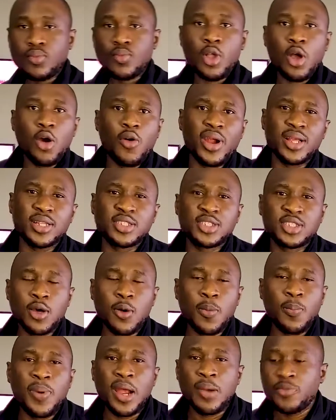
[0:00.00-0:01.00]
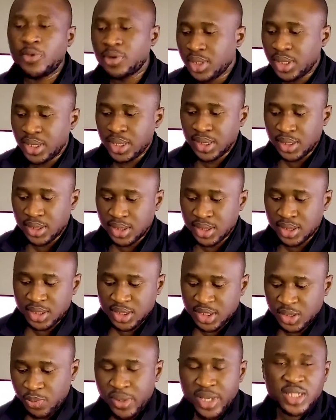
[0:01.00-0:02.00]
Alright, so primarily the
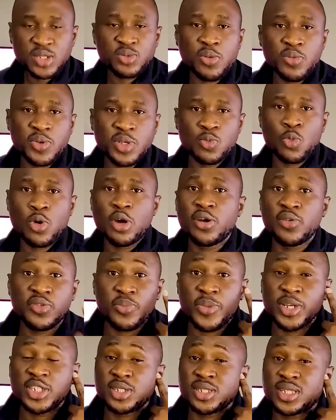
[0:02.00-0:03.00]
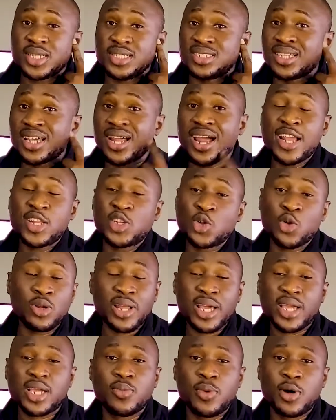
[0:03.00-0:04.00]
display is probably one of the major things that I don't
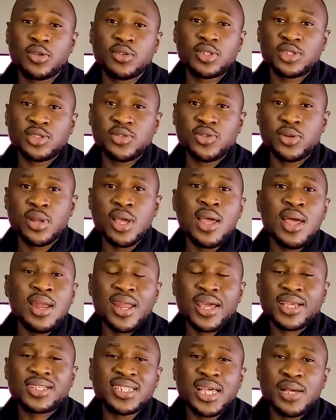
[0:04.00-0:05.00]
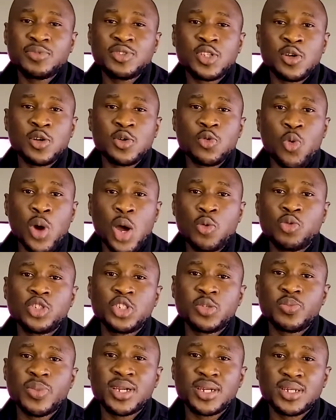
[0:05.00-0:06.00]
like about this one. Like Samsung, why would you
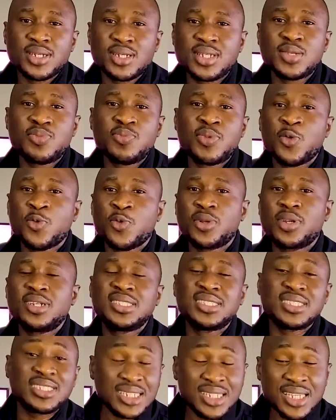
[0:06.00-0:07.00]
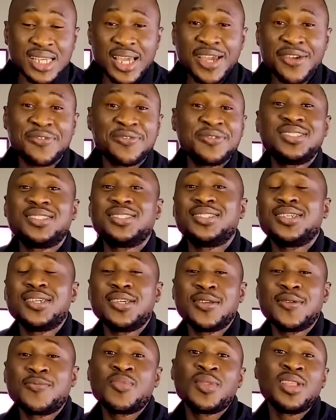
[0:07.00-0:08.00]
make a display with a
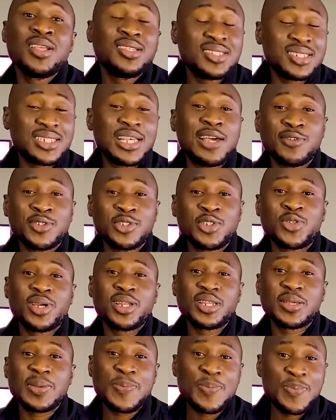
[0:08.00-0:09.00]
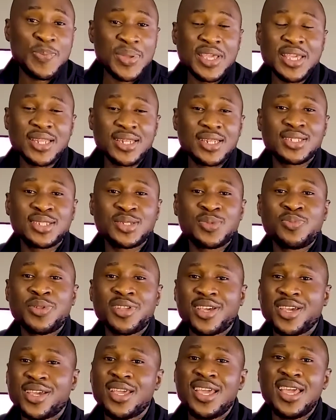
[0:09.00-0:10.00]
TFT 720p
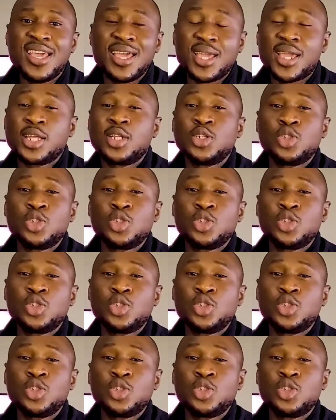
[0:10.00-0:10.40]
display in